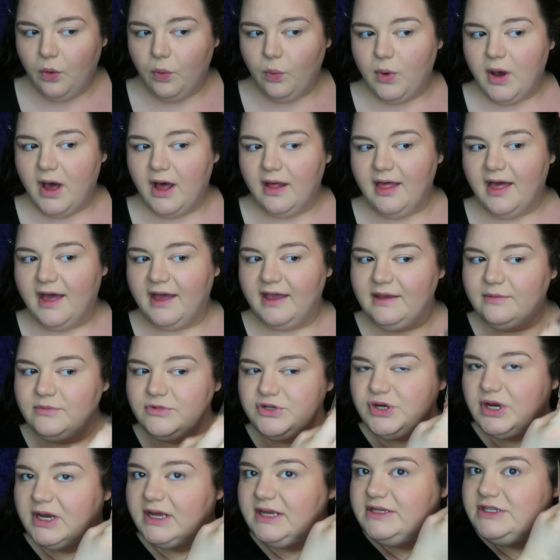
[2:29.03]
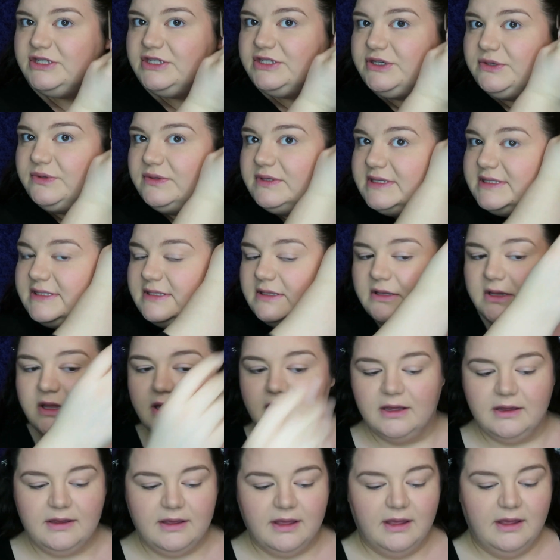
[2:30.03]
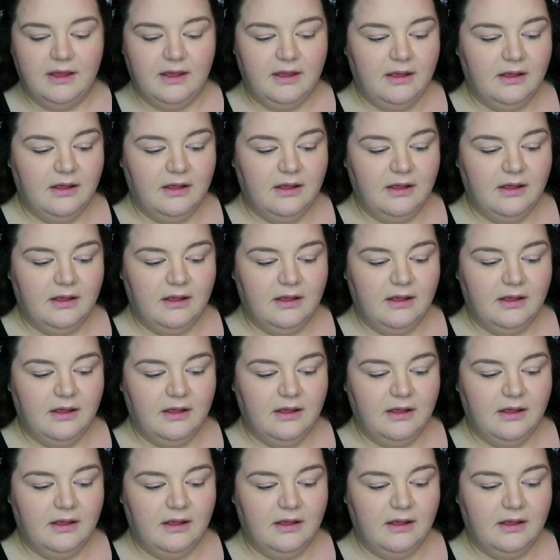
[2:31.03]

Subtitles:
while I am trying to do this look.